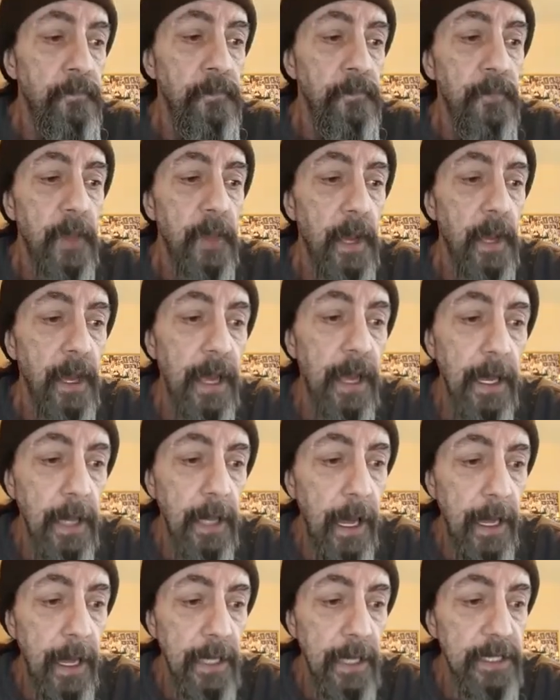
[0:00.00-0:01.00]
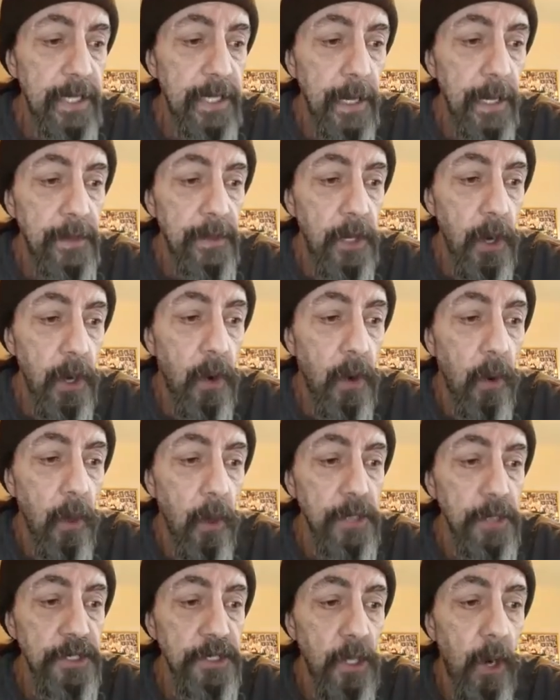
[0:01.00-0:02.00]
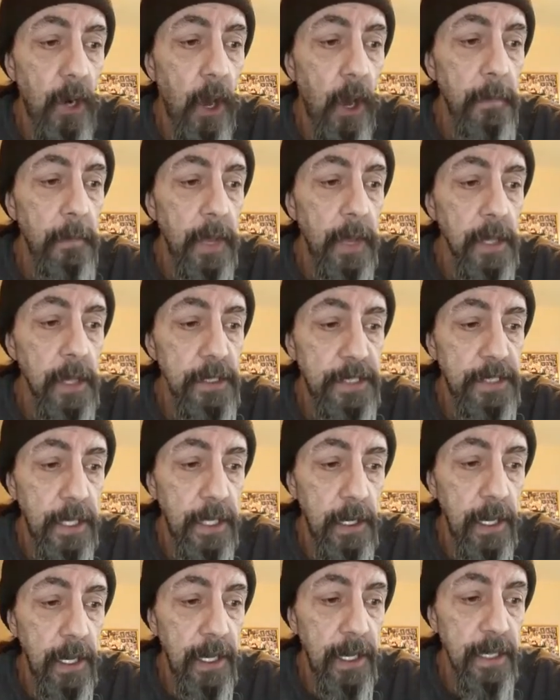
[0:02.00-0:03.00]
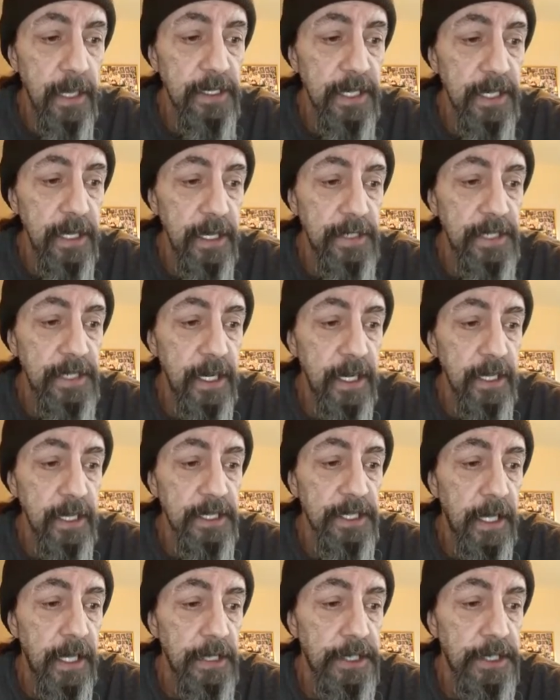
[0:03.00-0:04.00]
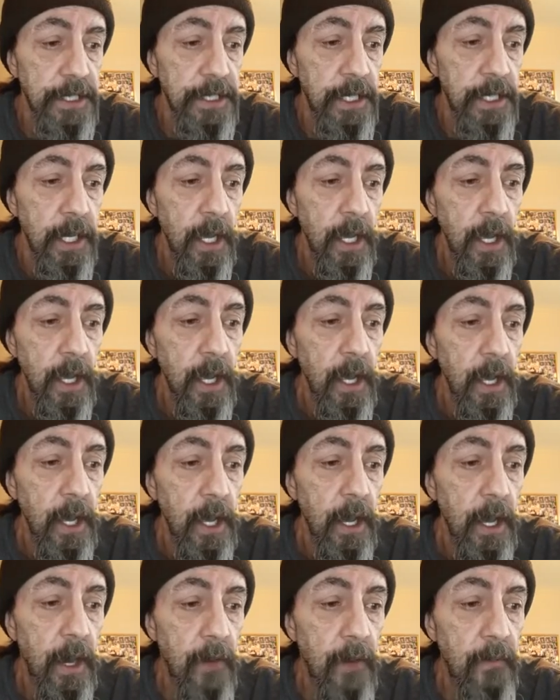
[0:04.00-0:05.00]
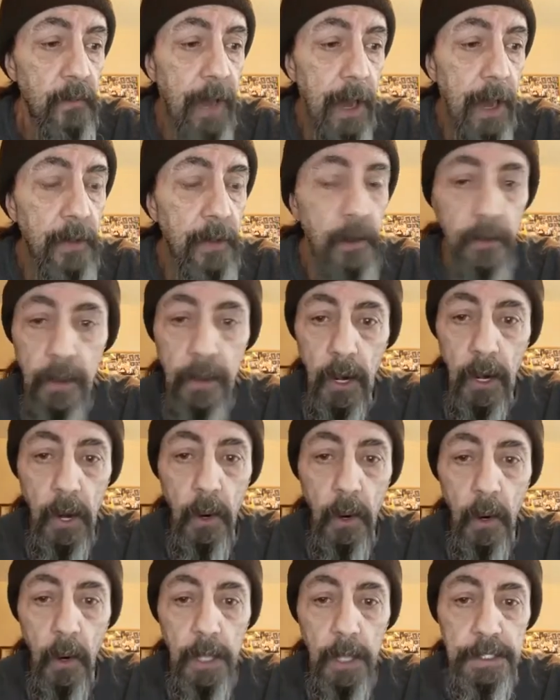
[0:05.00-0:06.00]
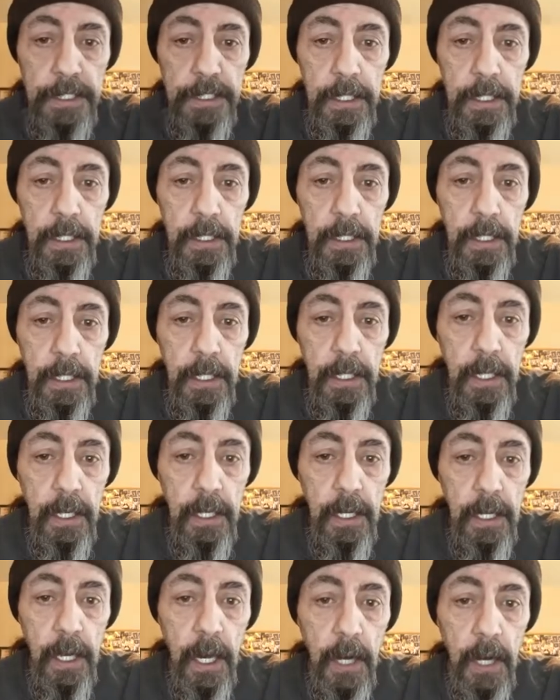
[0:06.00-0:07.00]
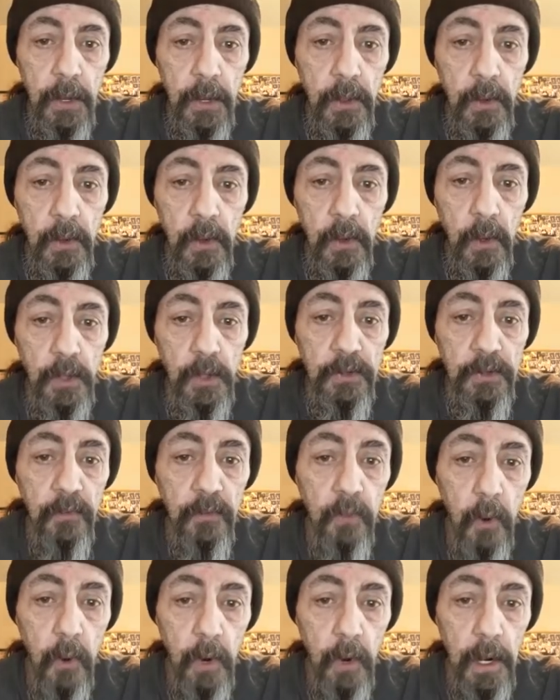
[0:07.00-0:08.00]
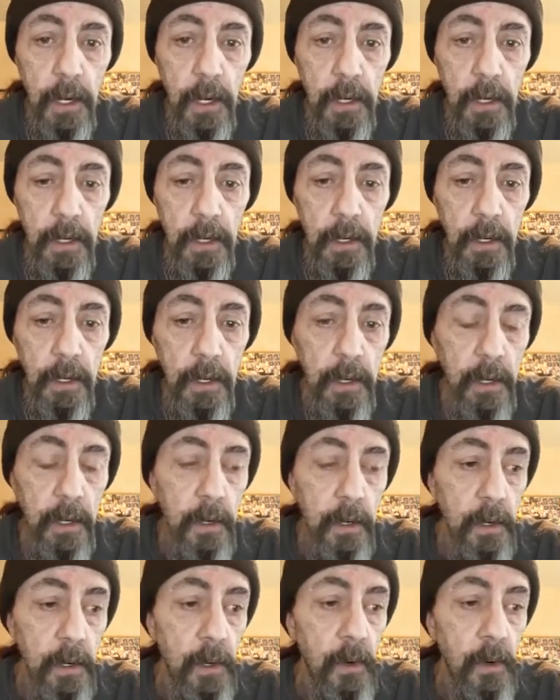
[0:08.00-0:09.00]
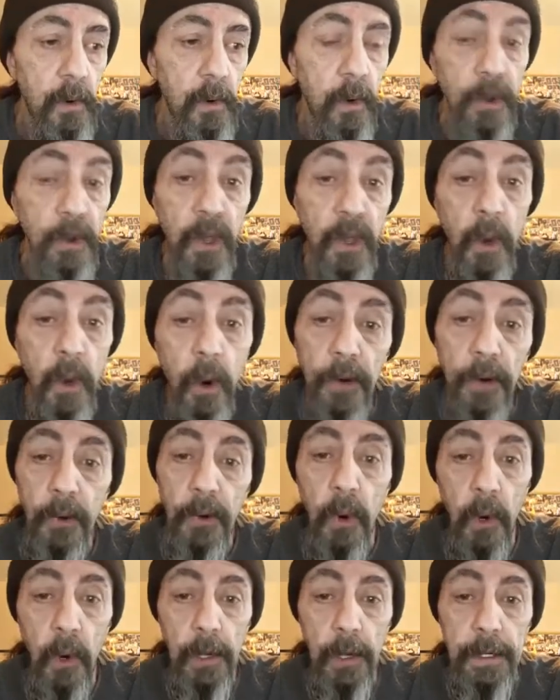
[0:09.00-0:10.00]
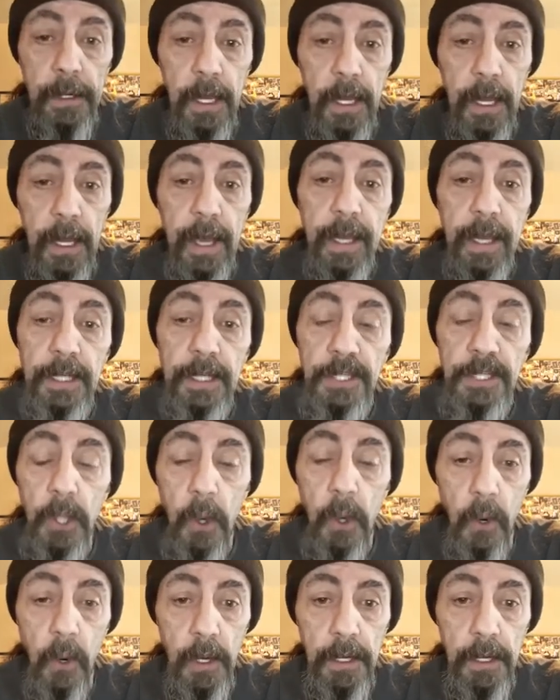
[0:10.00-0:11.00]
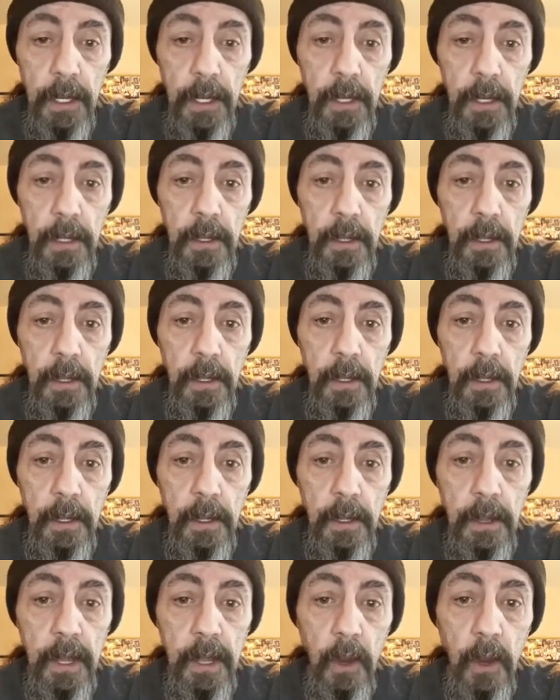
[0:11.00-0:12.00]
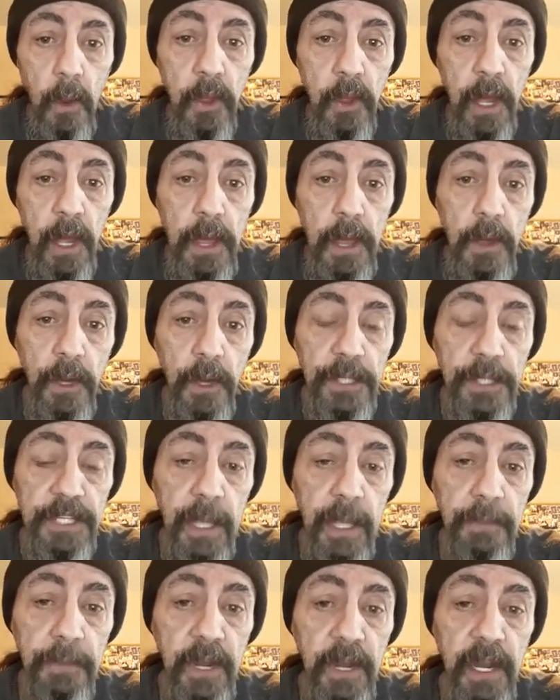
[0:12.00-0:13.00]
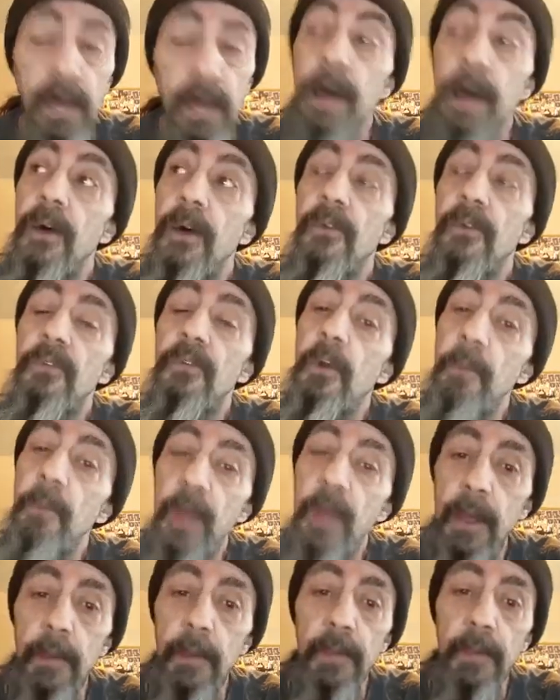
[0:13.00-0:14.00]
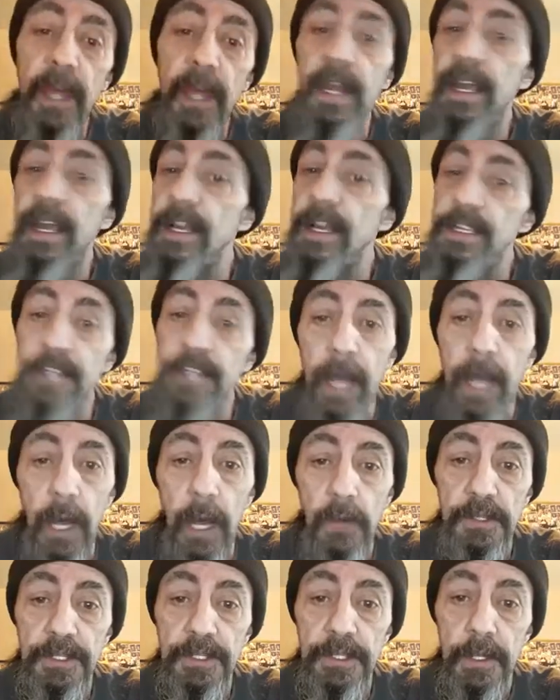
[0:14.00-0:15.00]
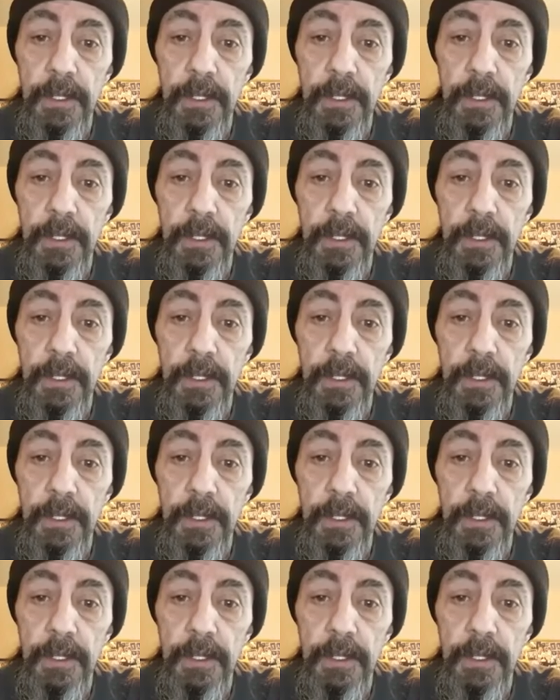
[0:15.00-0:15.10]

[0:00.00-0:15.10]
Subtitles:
again, like I said, their courts are all military. It's an extension of either their courts under the rules of war, or your court, his court. The oath that you accepted from him in his house.